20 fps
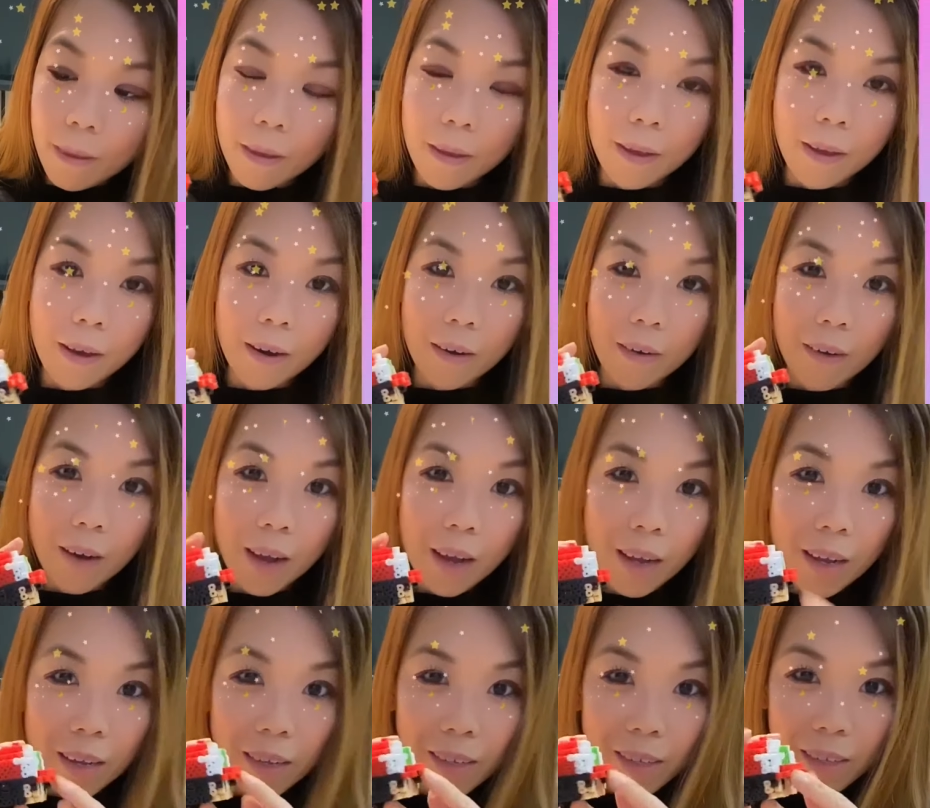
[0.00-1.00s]
Alright,
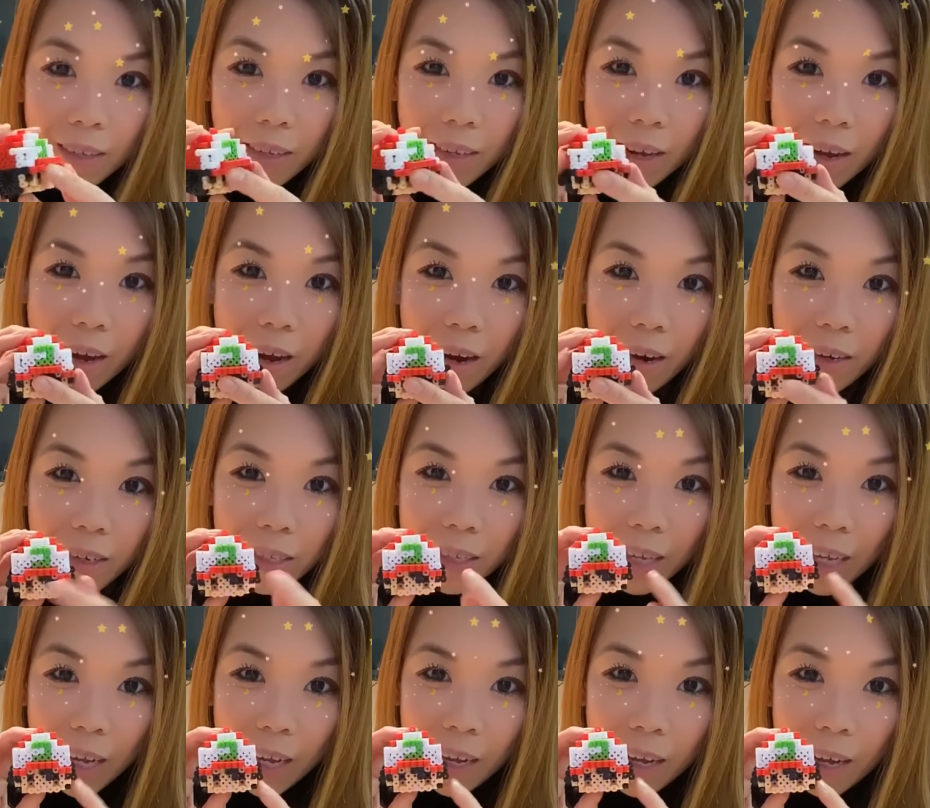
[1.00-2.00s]
you see the hair
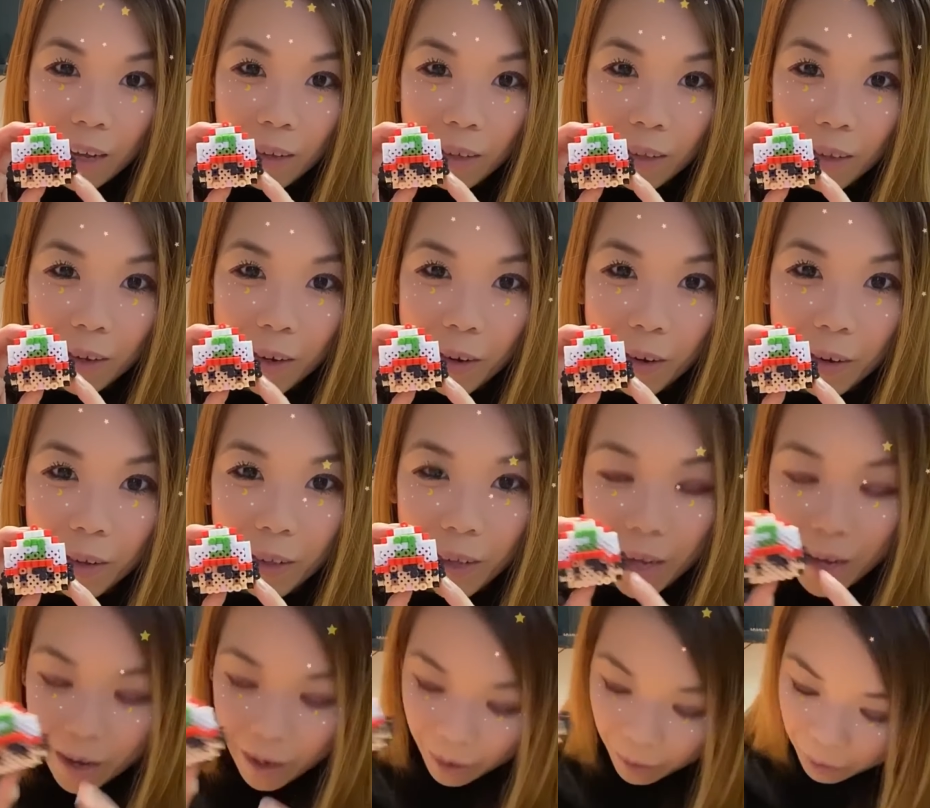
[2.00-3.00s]
sticking out, the curly
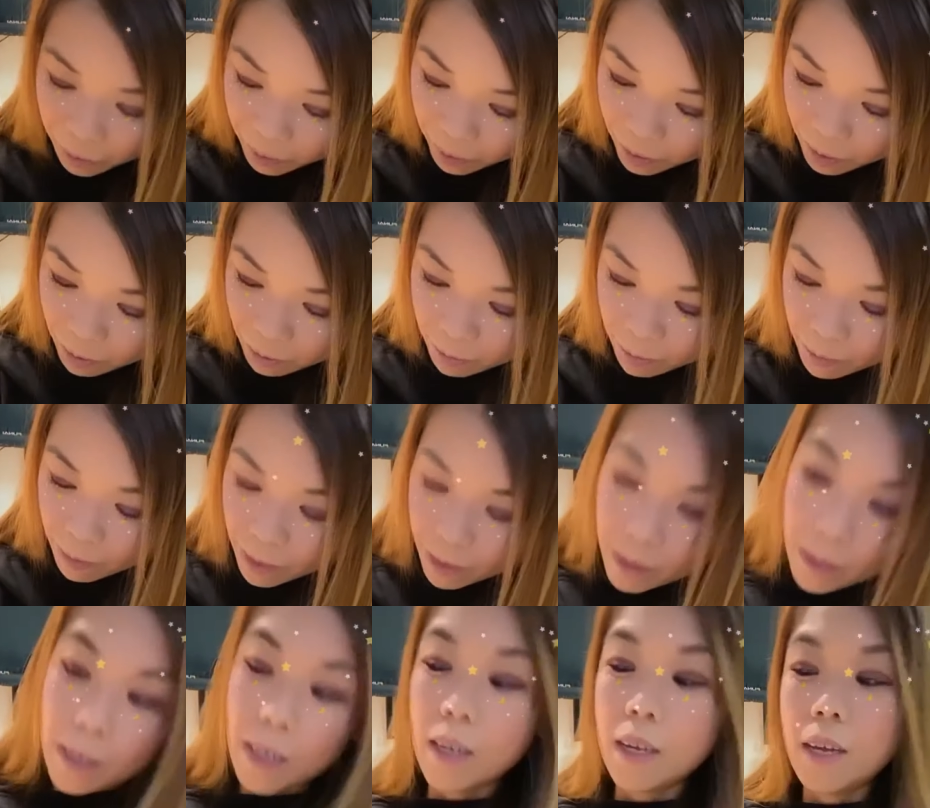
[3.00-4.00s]
hair.
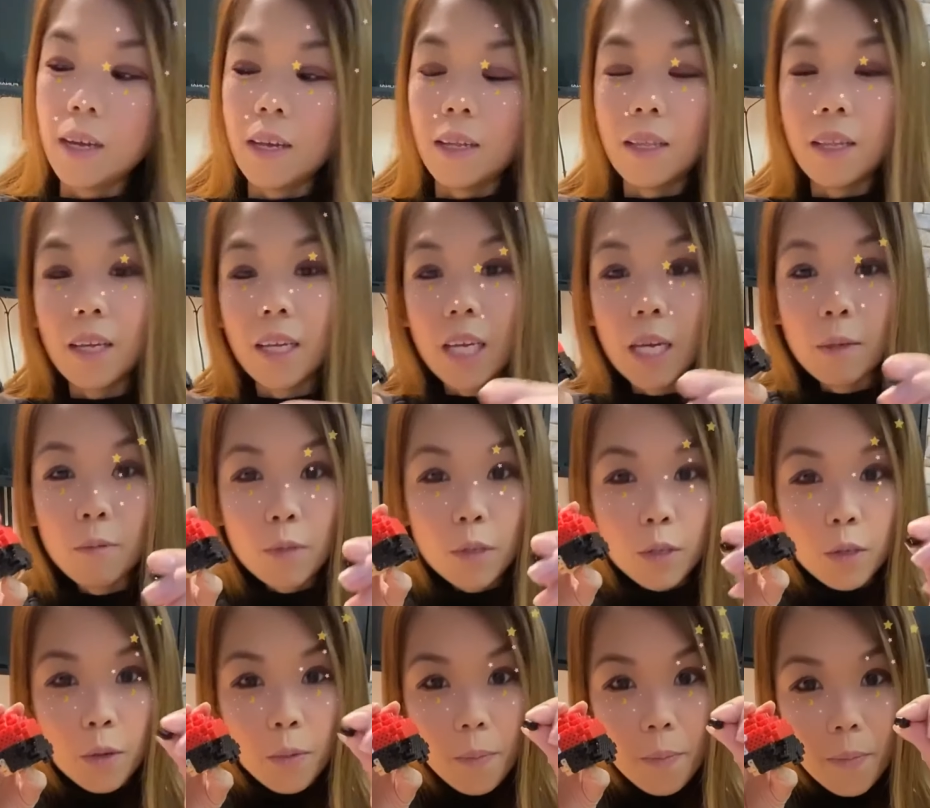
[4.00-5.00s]
Then comes to
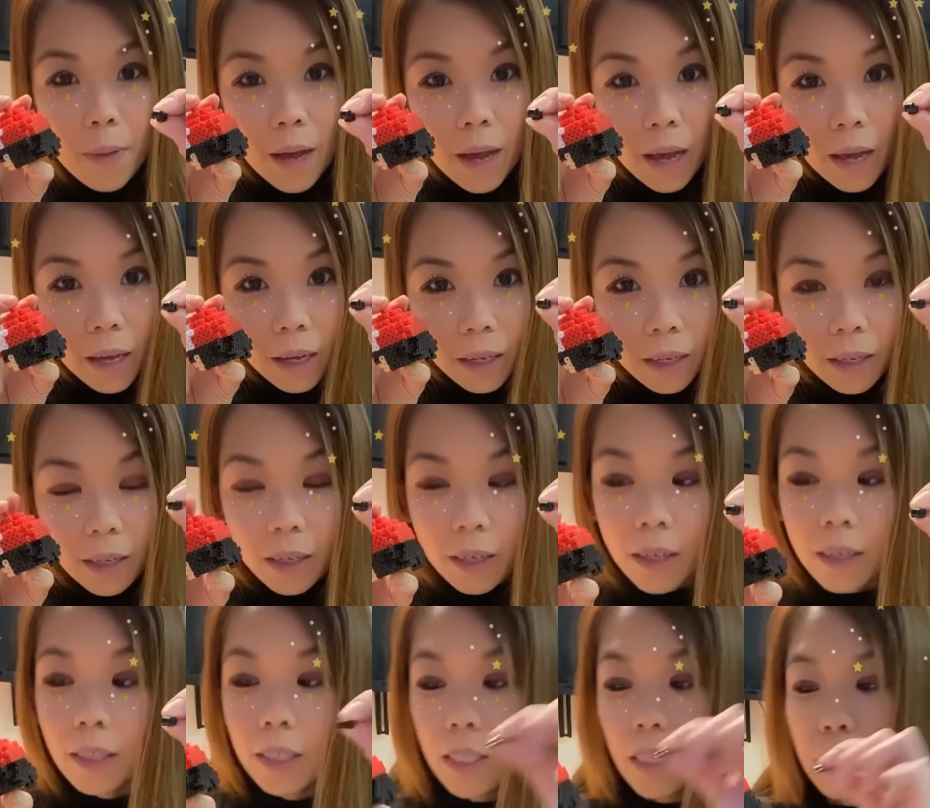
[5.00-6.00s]
the back.
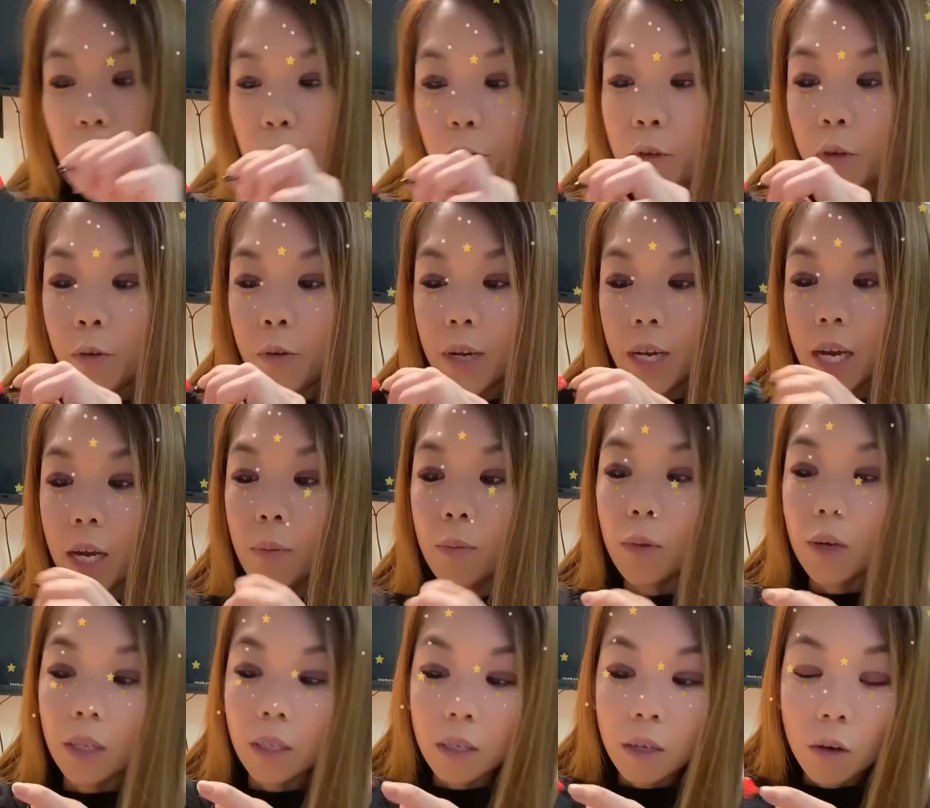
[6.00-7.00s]
Just fill it up
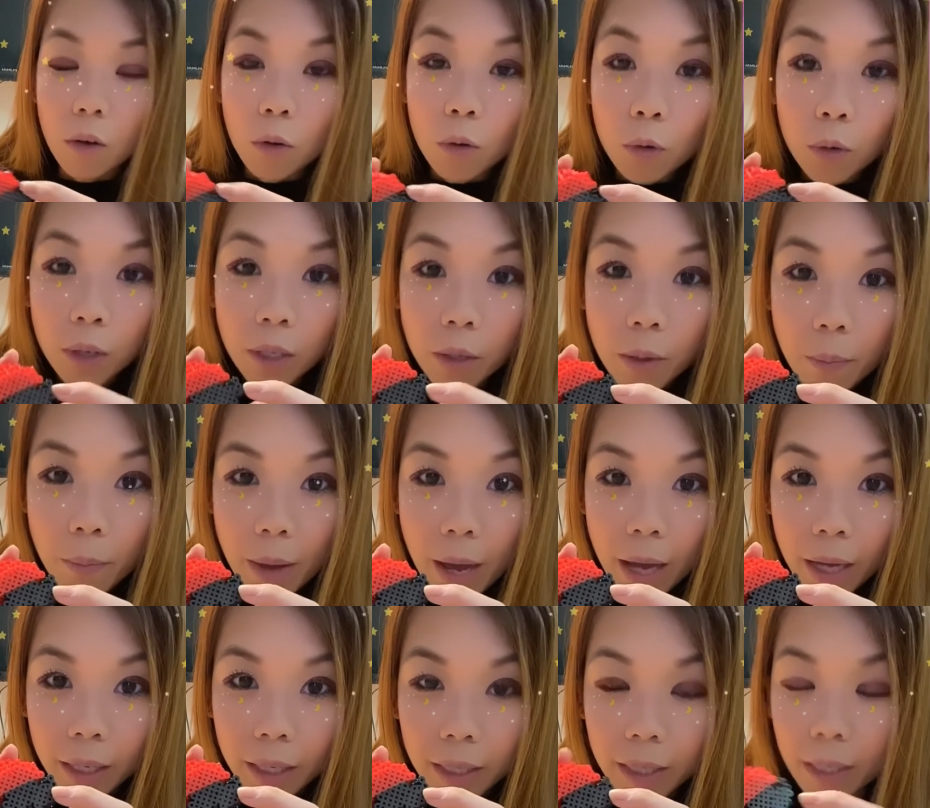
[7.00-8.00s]
on the hole in the
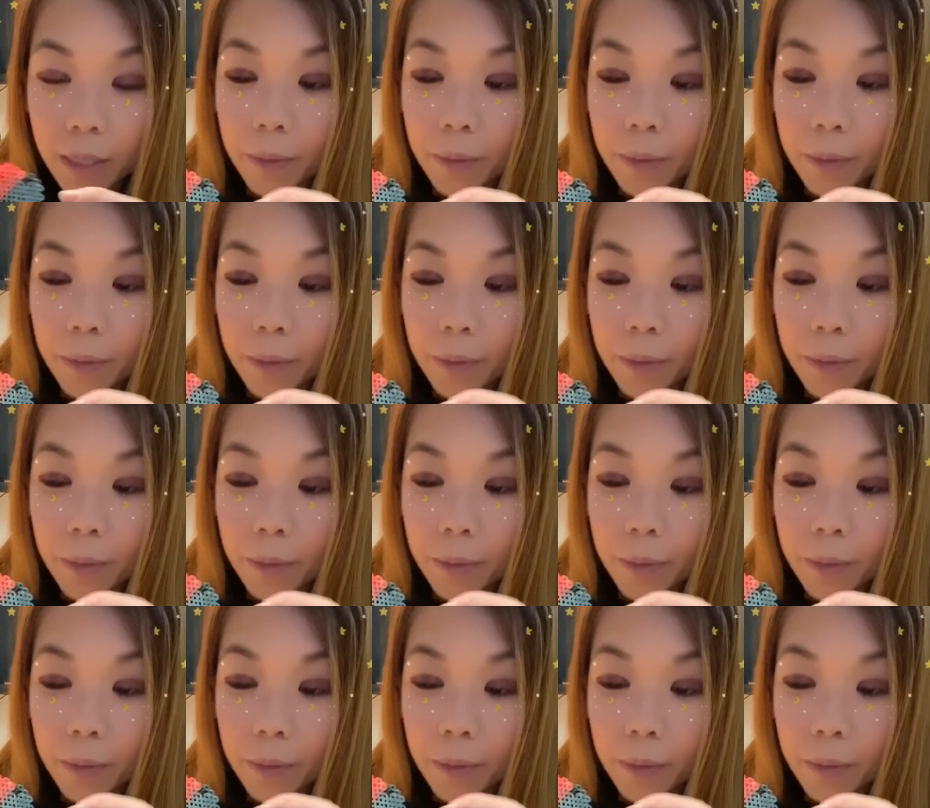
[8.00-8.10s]
back.